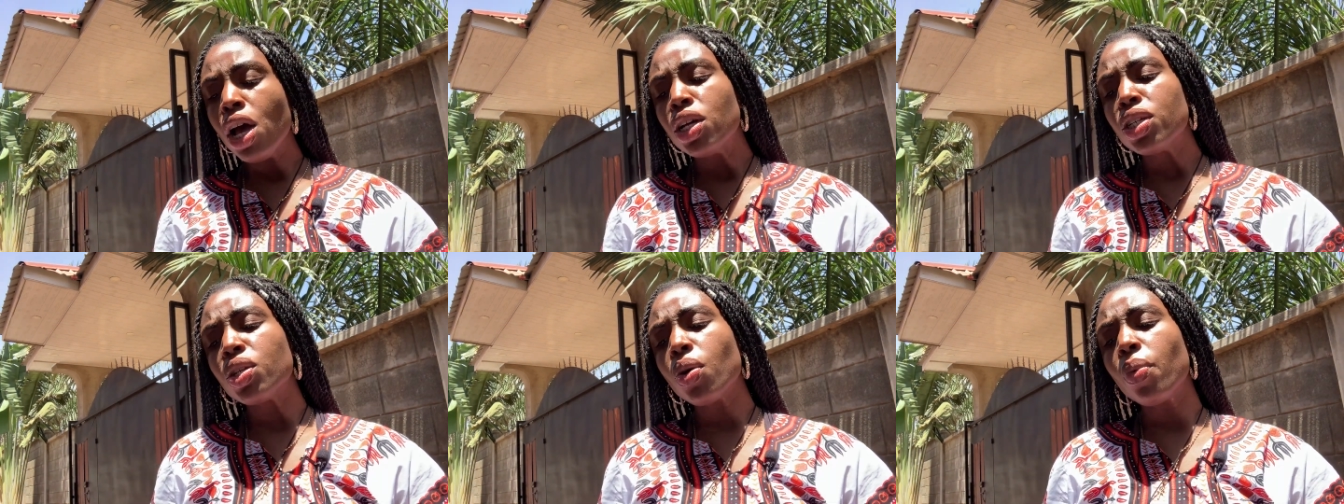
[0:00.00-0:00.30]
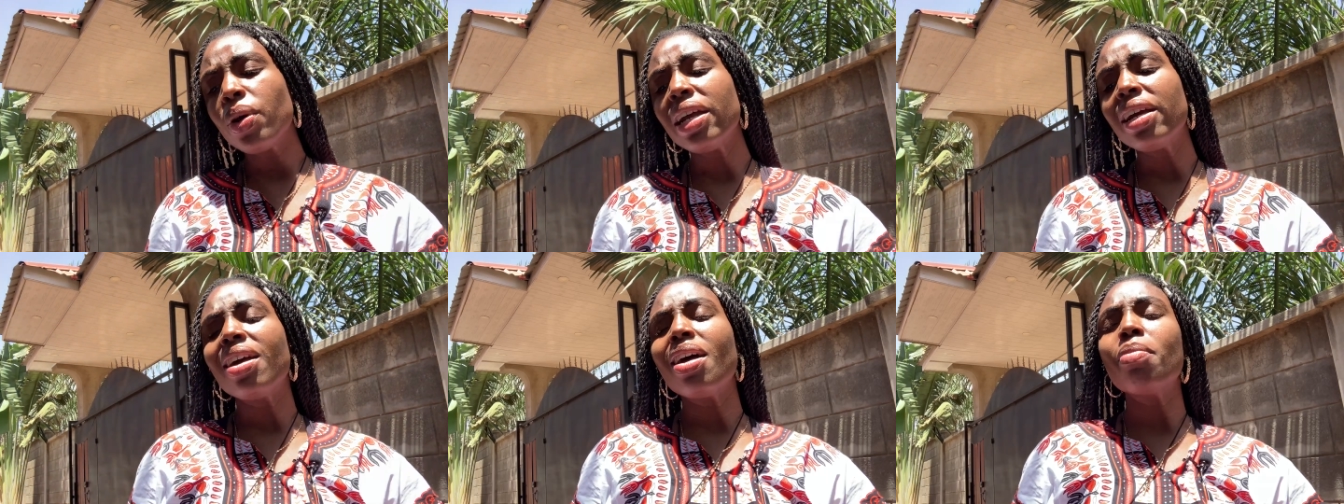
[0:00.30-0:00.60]
So when
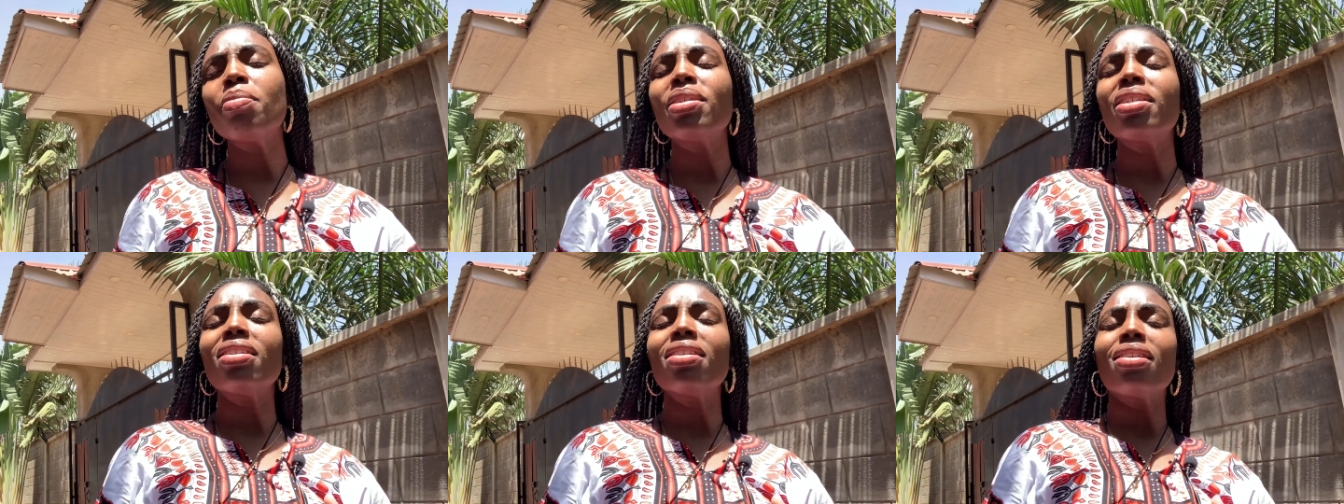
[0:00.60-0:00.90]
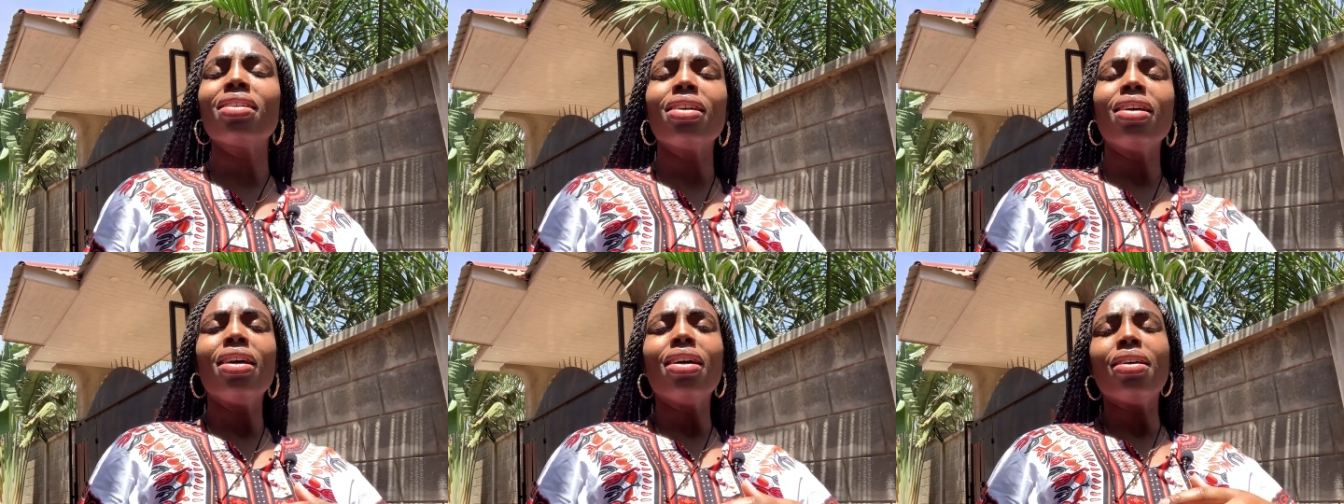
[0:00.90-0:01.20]
it comes to
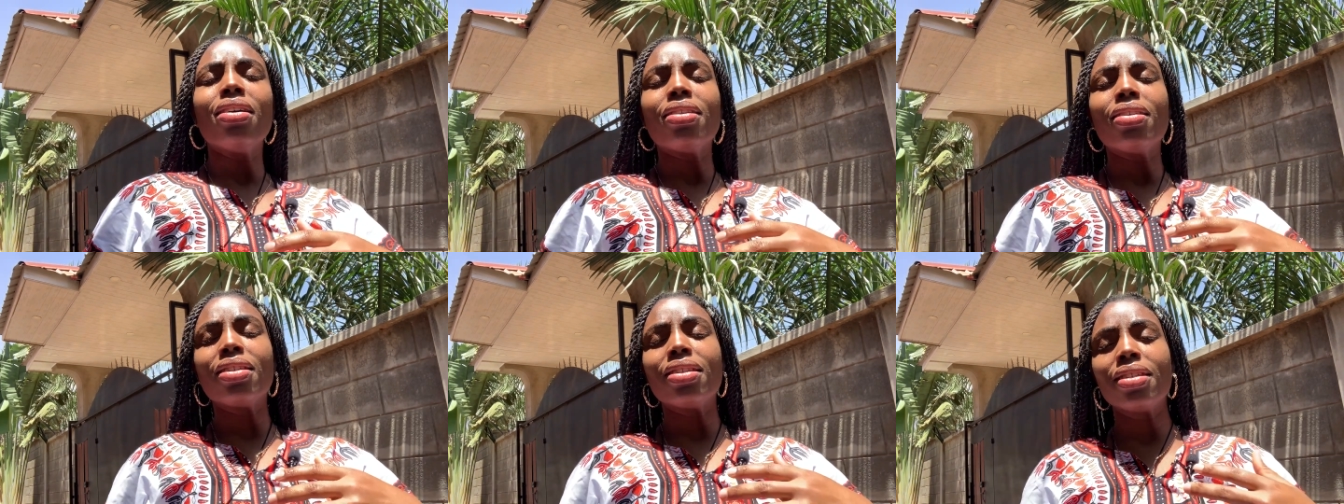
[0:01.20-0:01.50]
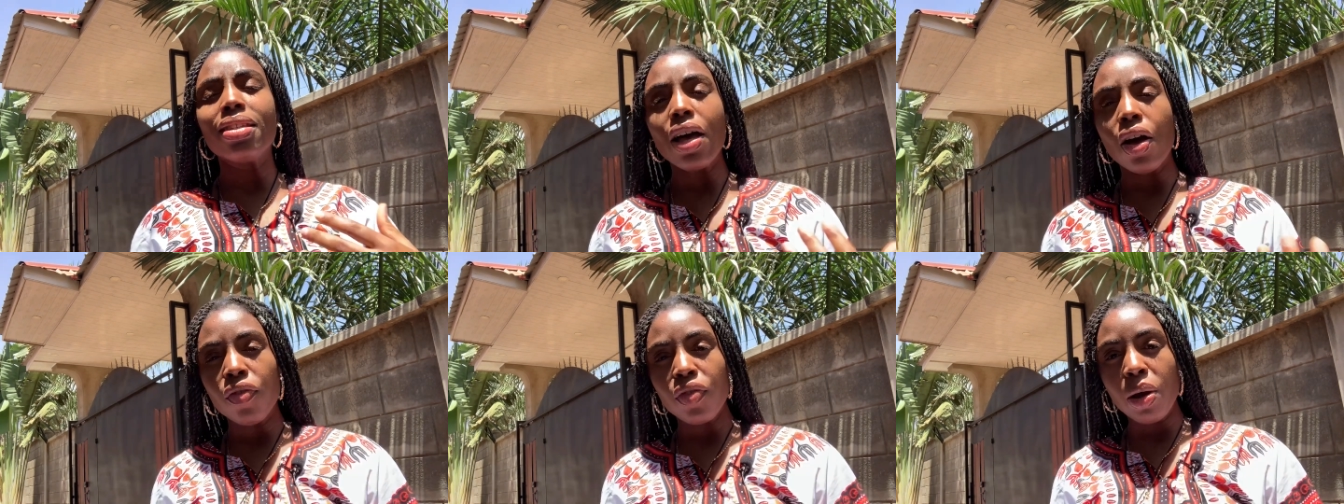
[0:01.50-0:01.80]

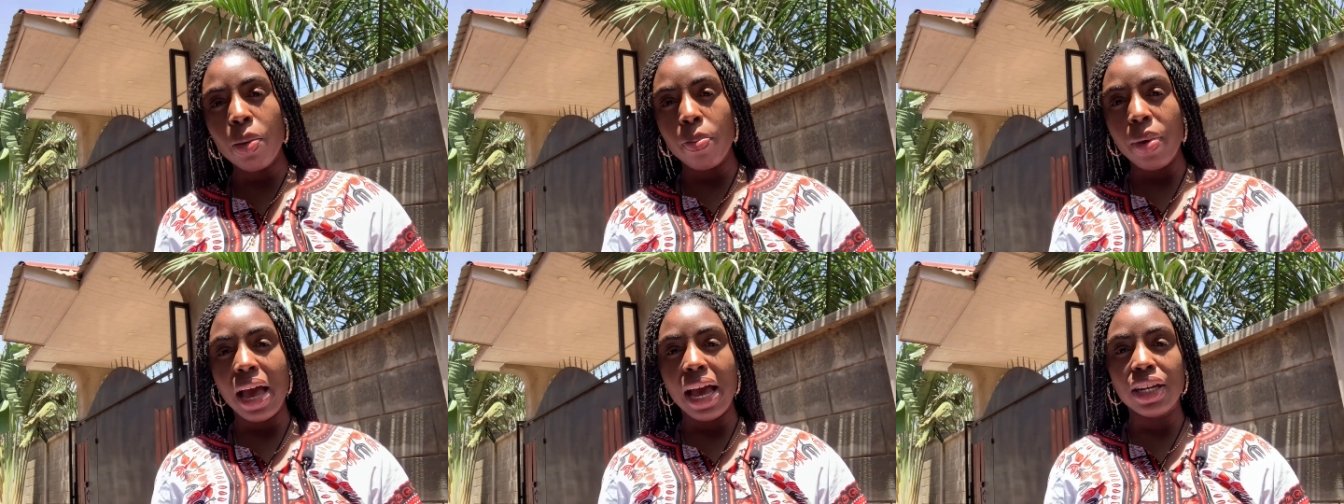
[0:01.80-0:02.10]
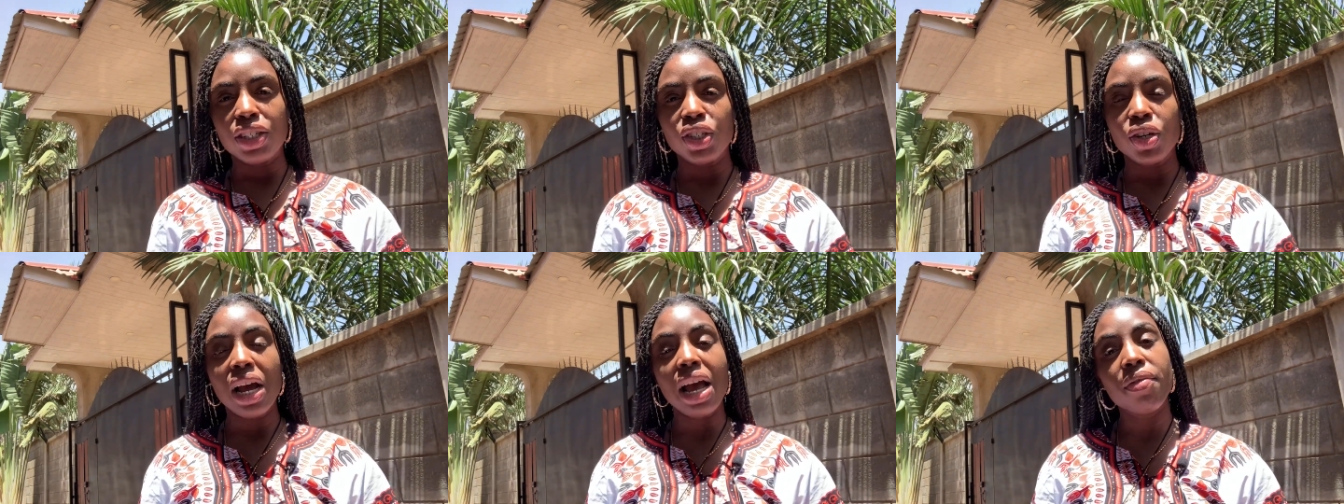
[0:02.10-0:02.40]

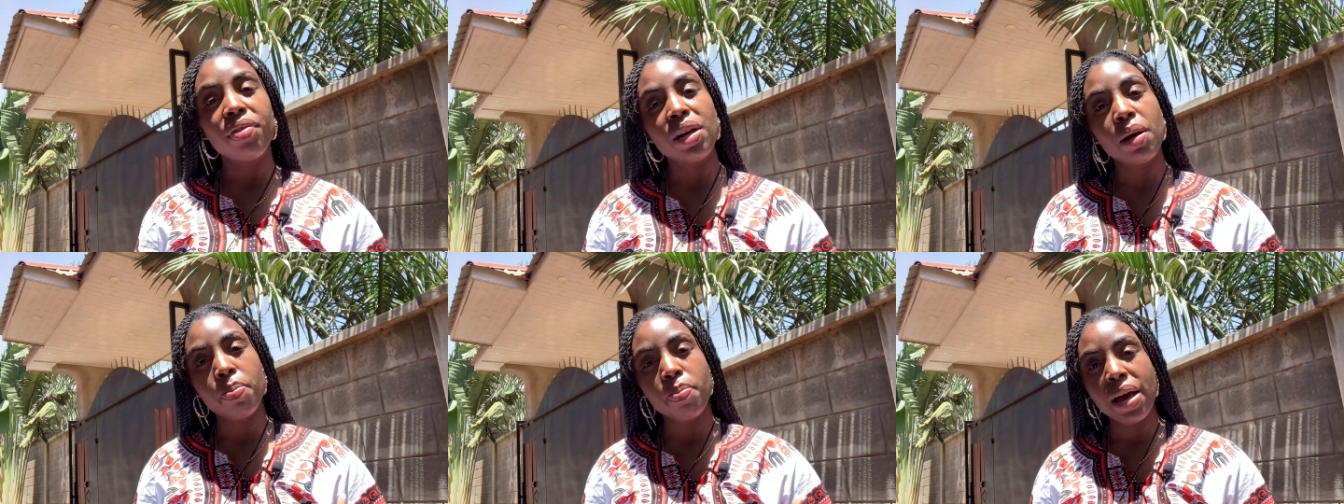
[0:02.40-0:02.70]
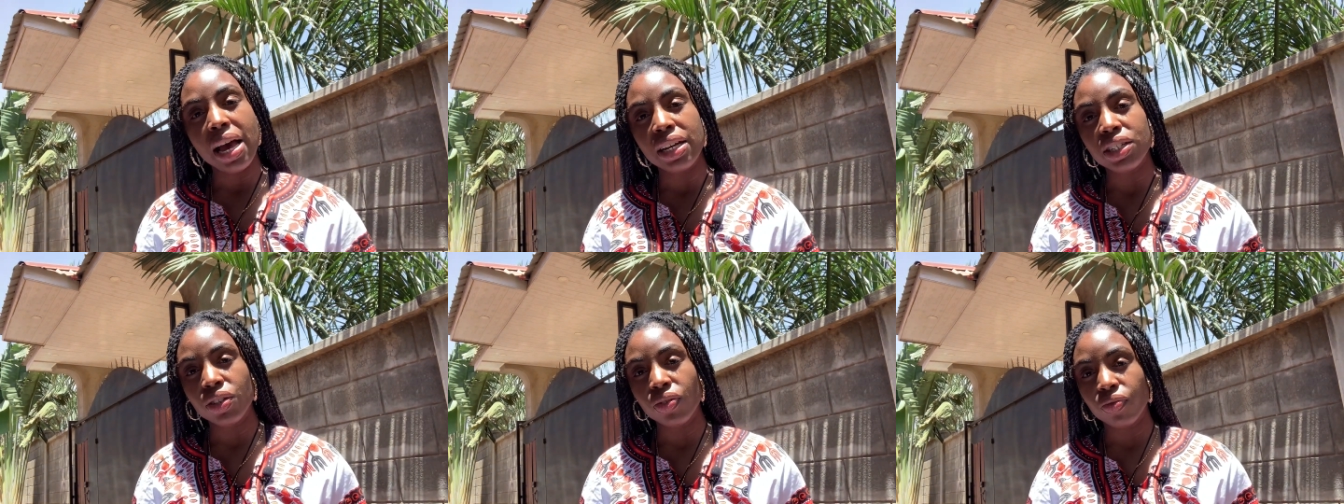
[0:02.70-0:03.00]
self-compassion or having
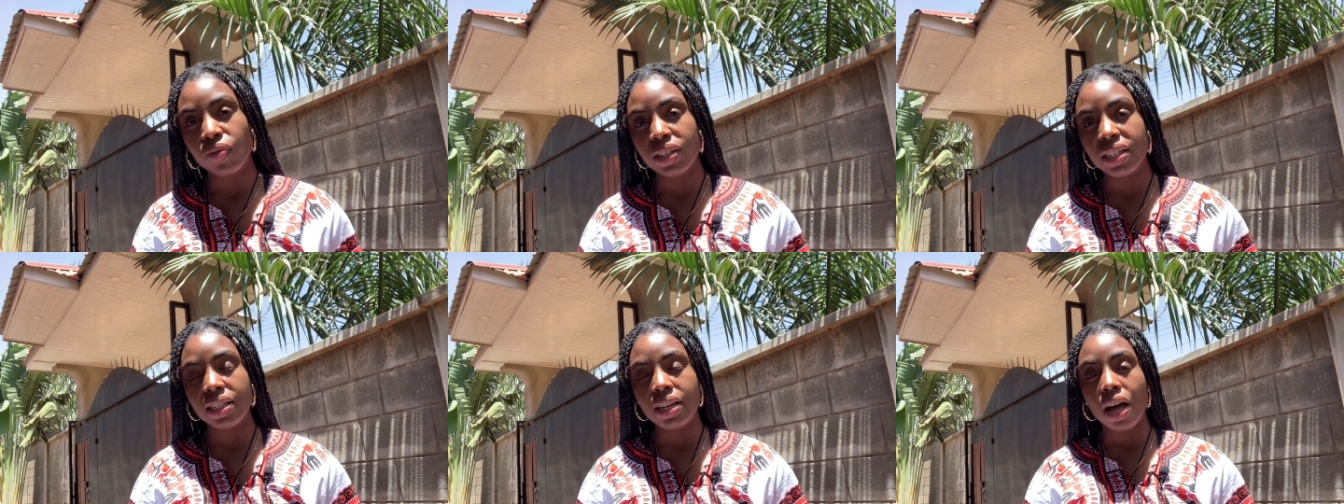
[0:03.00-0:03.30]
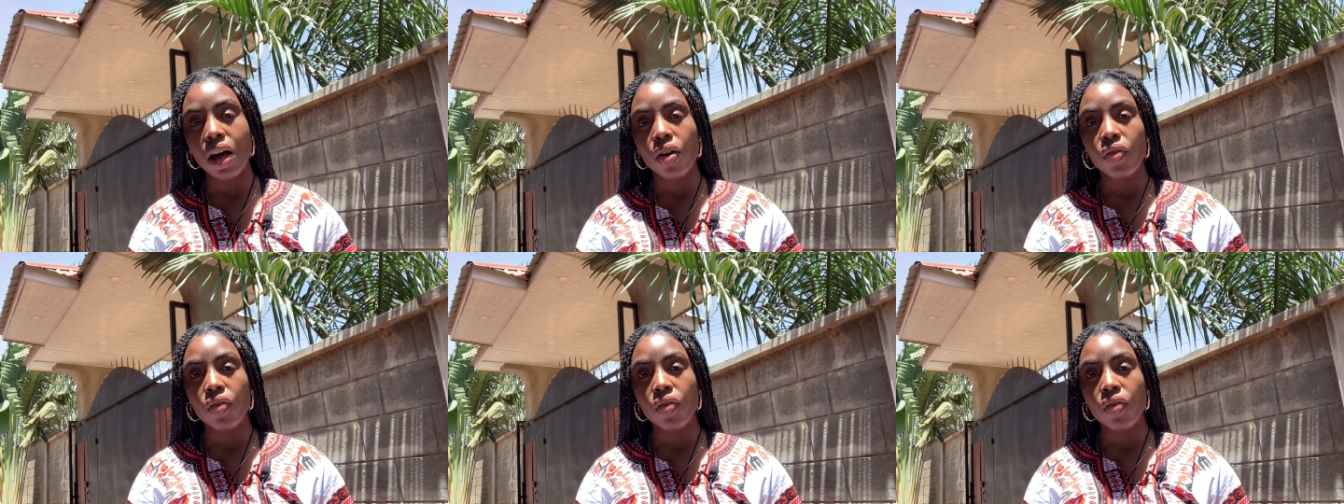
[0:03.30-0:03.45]
compassion for self,